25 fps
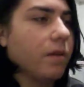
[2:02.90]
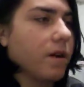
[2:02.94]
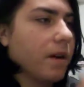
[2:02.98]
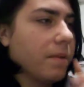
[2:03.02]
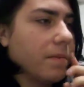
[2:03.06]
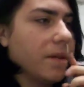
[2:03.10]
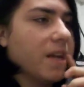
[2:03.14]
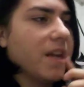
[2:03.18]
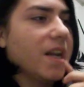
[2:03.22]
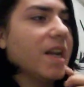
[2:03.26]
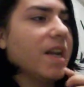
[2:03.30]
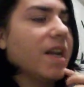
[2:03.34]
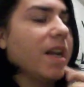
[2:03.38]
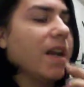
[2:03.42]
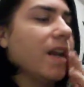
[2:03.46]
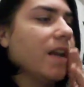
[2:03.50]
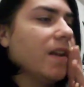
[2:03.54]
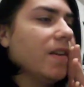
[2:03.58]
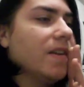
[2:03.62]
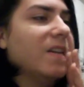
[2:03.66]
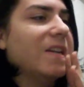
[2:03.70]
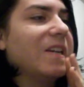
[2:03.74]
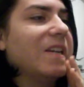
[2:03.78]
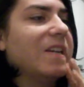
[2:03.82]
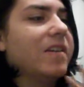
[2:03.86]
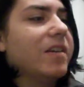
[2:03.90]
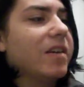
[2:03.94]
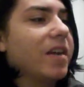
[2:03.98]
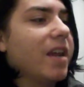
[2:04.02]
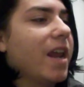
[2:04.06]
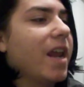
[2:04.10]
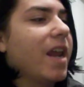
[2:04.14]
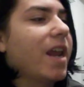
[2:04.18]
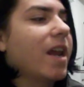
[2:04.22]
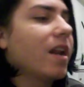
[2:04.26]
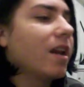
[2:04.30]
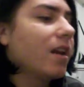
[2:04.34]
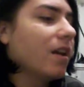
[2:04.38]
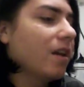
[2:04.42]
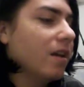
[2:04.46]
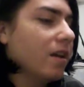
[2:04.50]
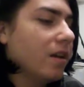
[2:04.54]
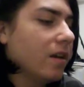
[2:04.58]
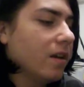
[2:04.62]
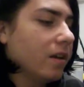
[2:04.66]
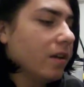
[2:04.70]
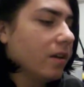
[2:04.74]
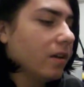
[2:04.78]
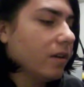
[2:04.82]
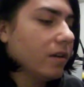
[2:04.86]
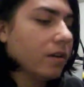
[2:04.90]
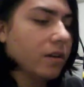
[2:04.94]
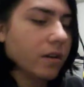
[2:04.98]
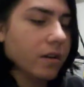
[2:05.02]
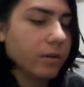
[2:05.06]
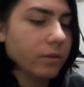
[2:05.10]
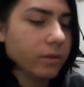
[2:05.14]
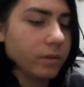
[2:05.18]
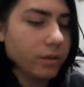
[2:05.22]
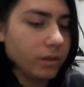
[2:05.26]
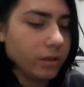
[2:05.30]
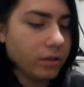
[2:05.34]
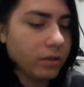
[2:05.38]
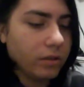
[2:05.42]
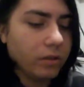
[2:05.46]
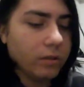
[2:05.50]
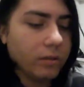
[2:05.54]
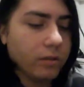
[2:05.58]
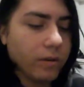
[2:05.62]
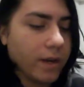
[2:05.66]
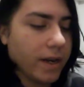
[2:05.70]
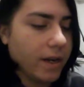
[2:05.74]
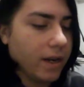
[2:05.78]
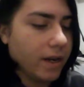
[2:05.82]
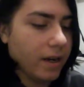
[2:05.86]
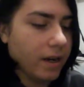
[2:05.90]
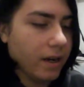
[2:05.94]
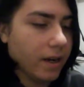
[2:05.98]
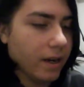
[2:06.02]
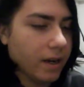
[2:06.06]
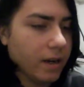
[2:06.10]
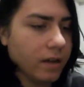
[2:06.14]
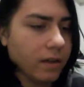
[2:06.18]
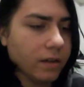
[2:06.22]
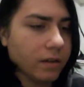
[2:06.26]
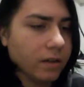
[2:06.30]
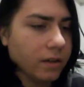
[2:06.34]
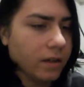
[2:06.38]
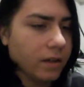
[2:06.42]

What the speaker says: I'm getting at. You can't go to